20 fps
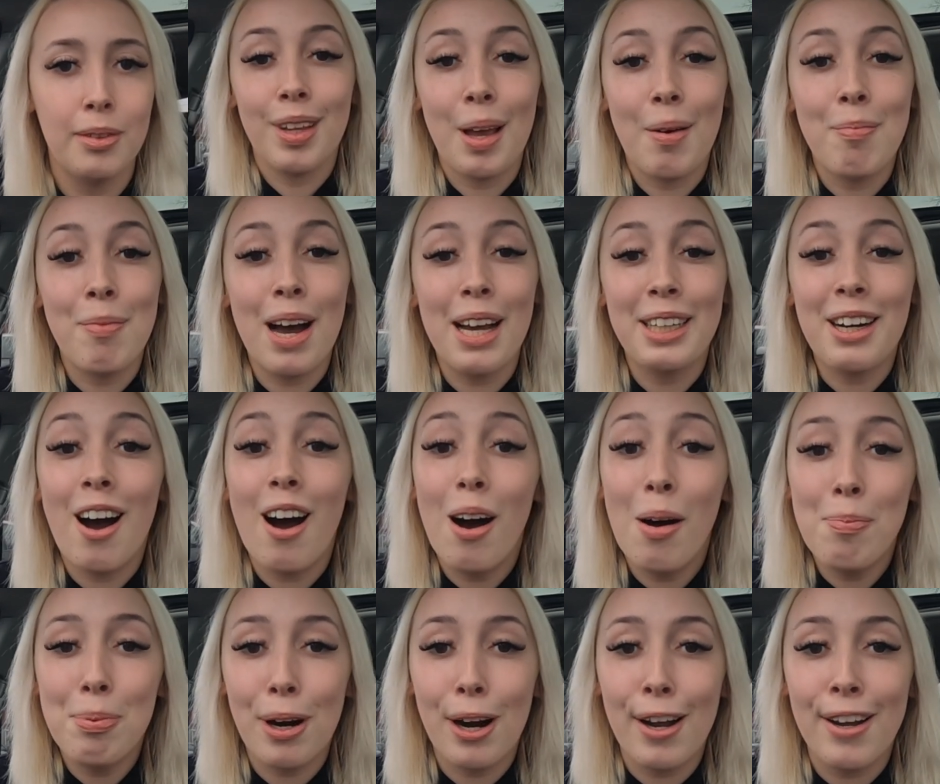My car
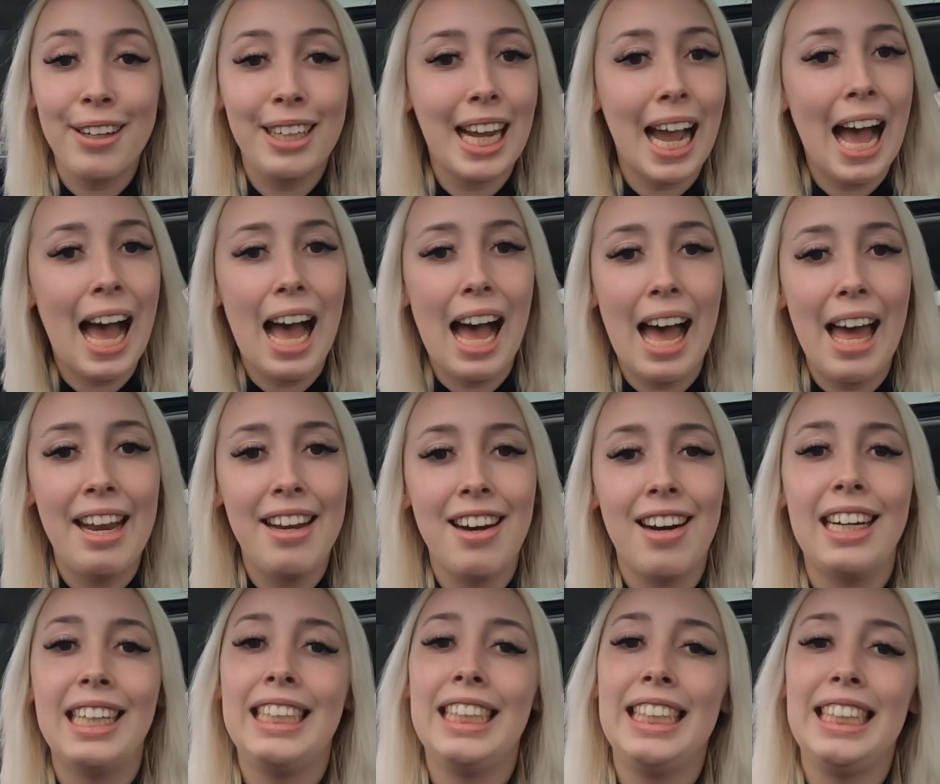broke and
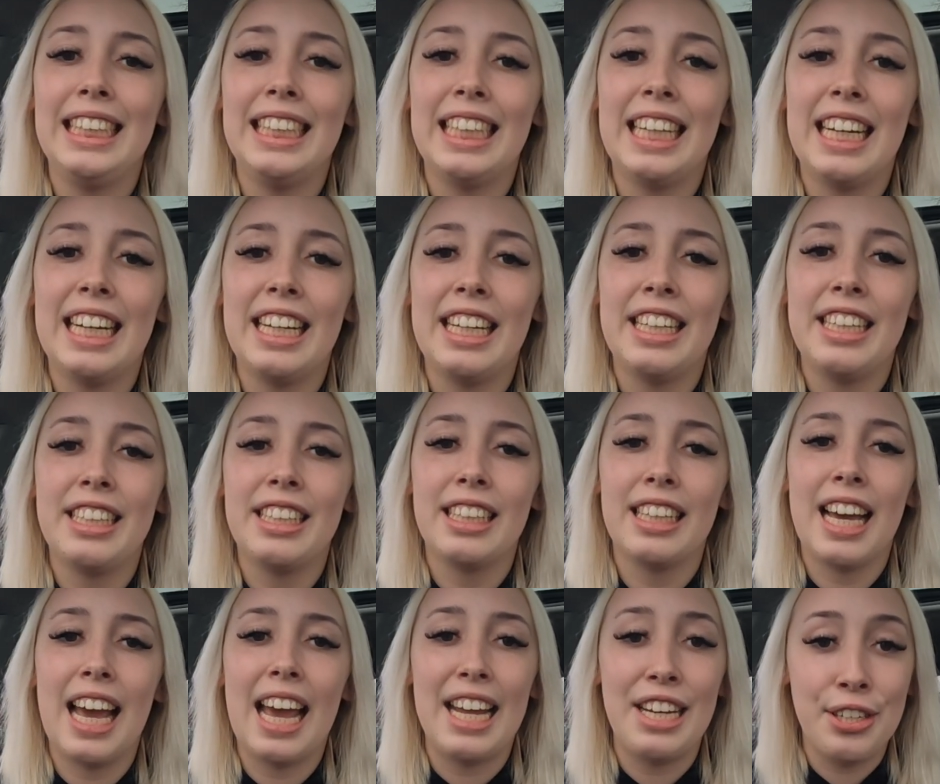I needed
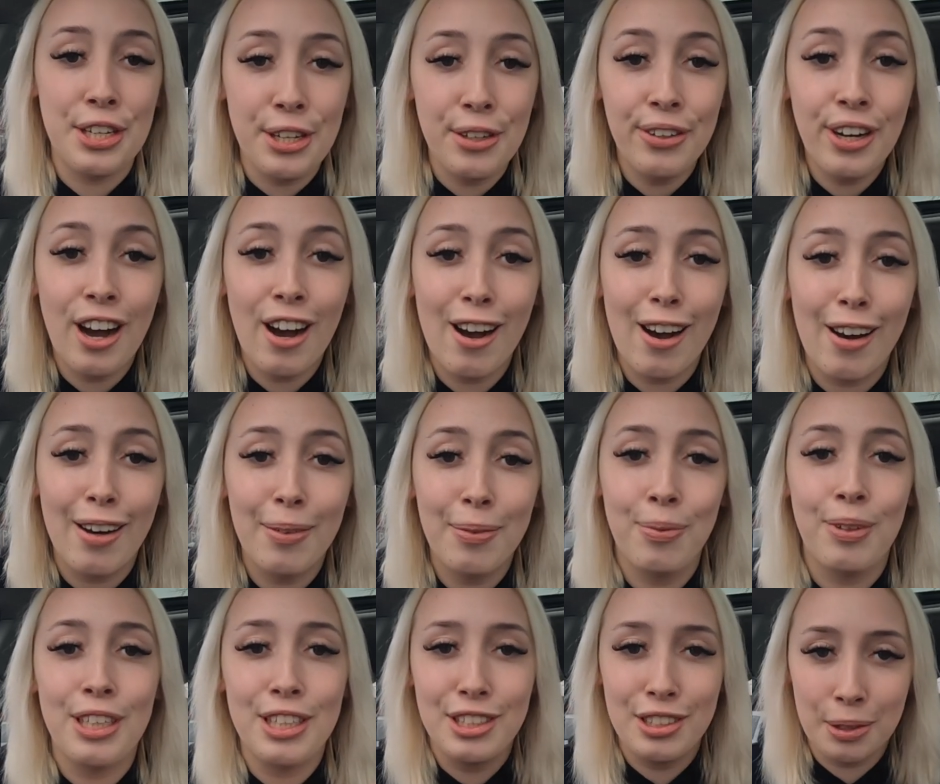a new car,
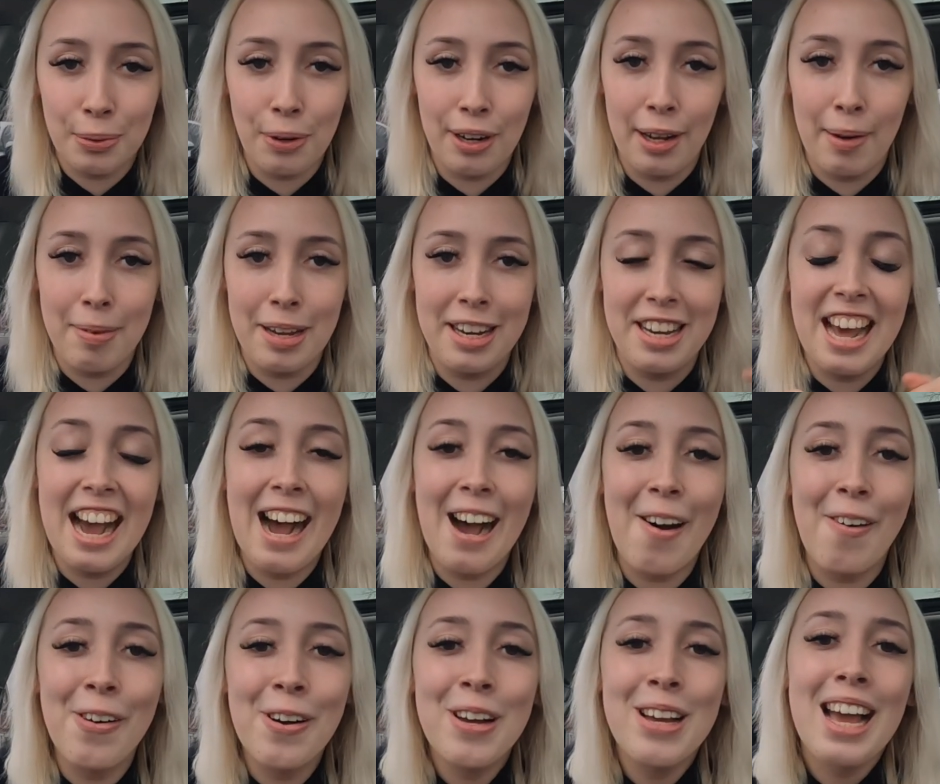which is the one I'm in
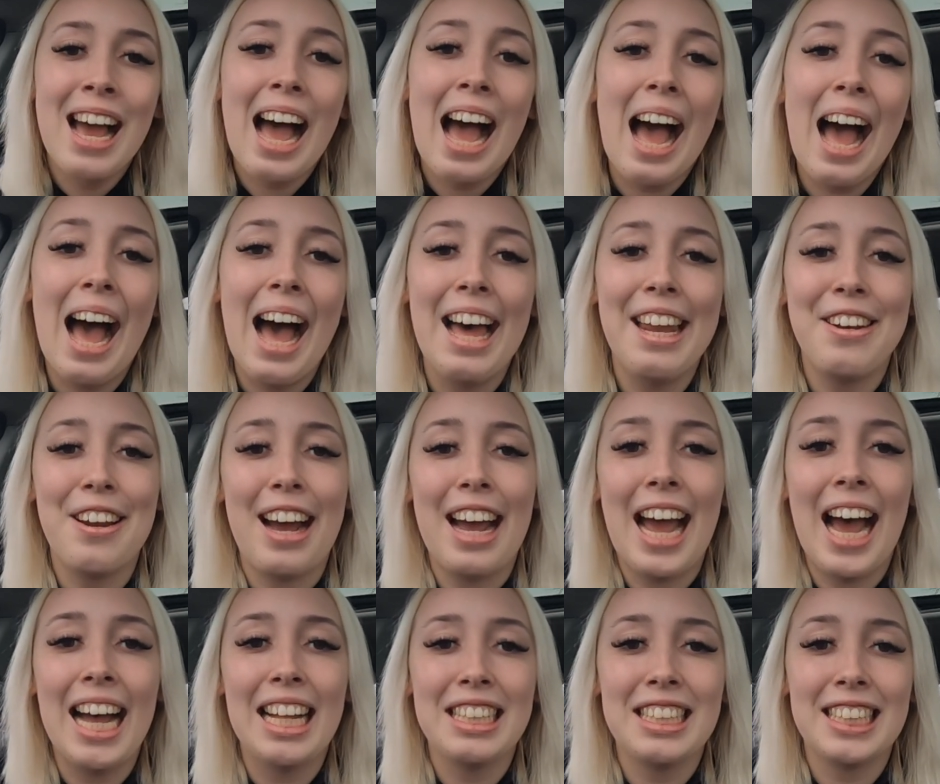now, and I
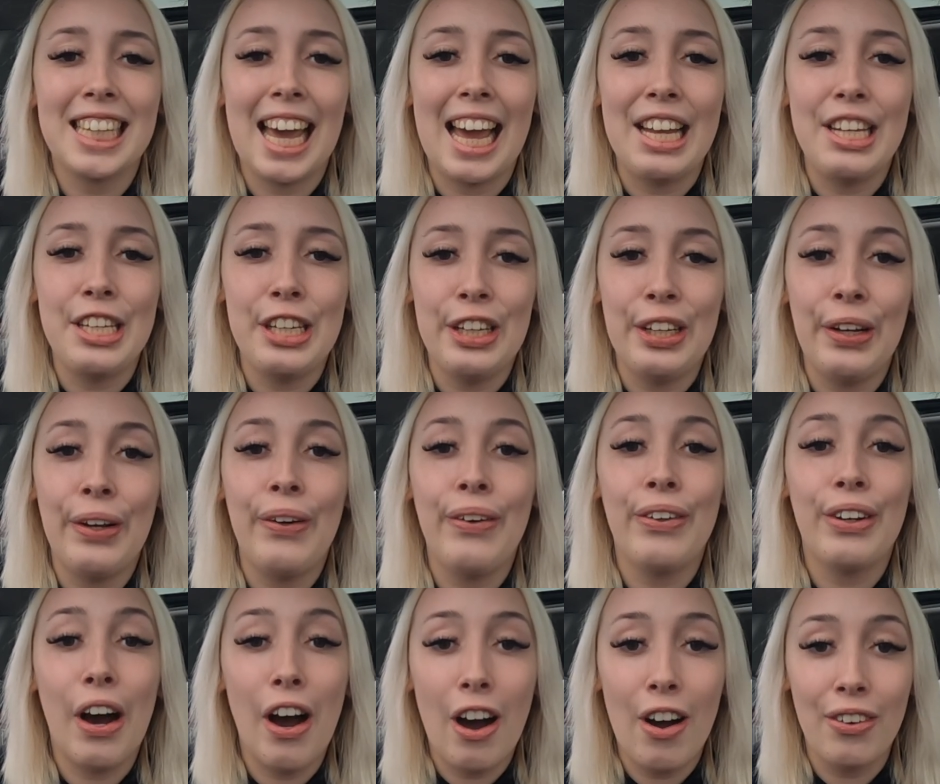had to get new
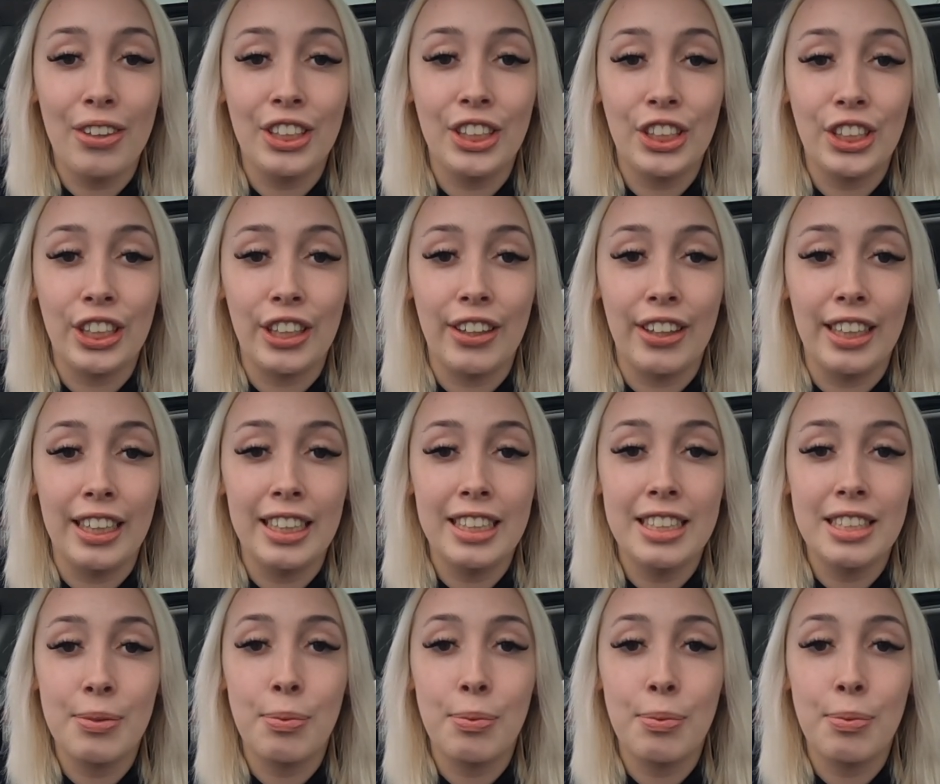car insurance.